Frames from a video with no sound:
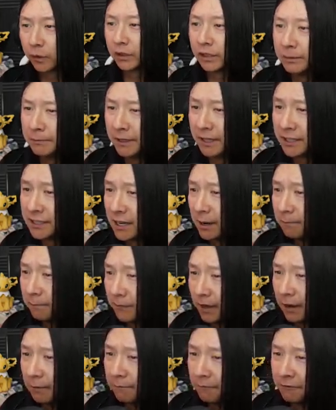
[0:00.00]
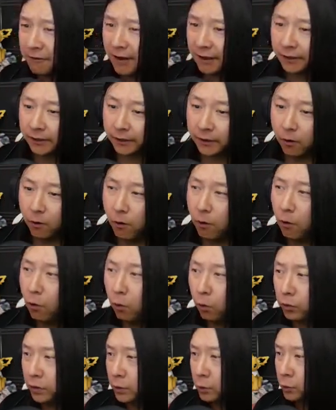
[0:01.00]
really, because I'm failing.
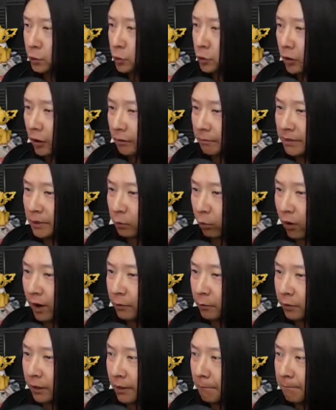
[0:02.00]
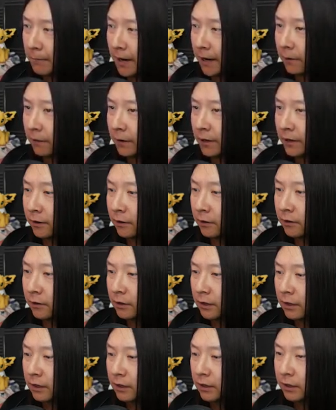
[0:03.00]
Oh, you started me right with a barrier?
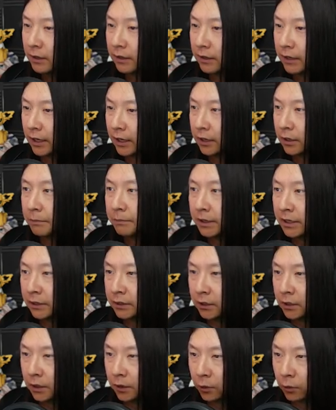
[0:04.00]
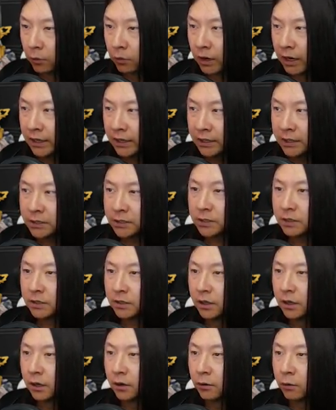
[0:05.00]
That could have been the
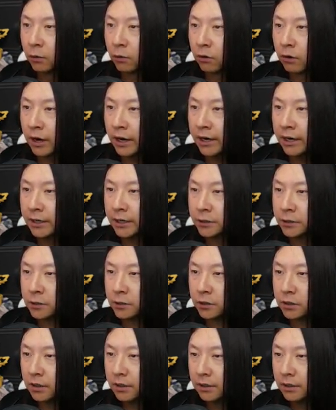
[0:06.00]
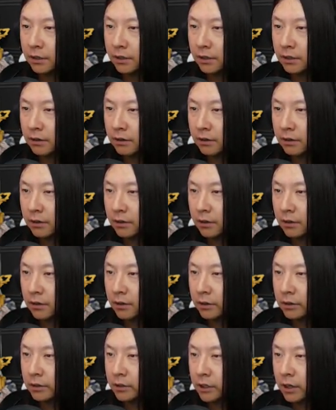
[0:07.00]
greatest
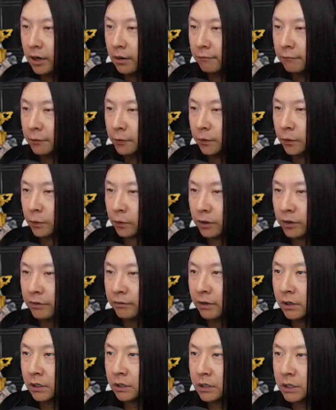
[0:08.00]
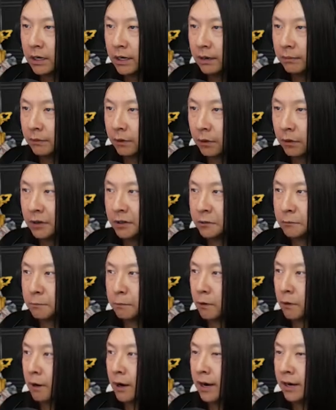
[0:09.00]
tomfoolery of all time, the
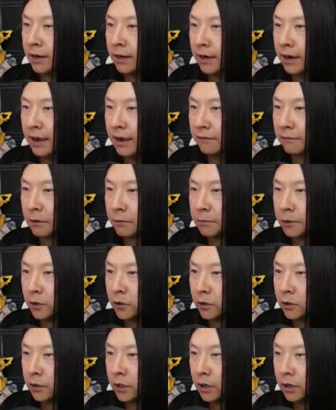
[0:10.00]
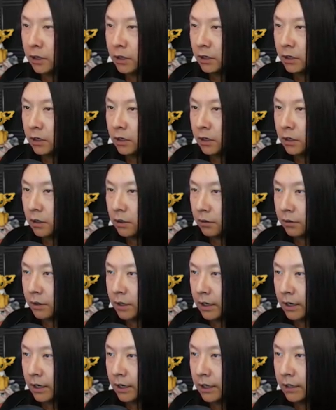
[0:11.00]
greatest prank ever pulled.
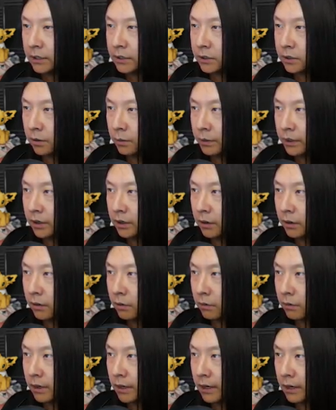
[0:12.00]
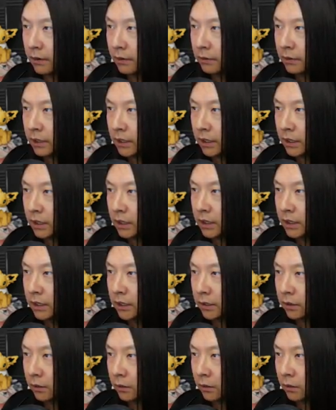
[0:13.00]
Okay, so we go around
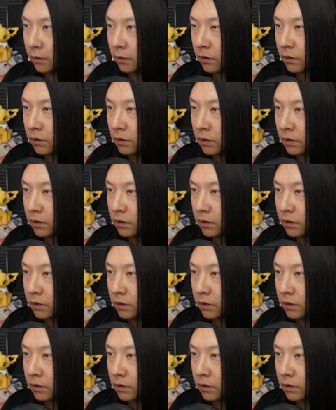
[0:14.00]
here,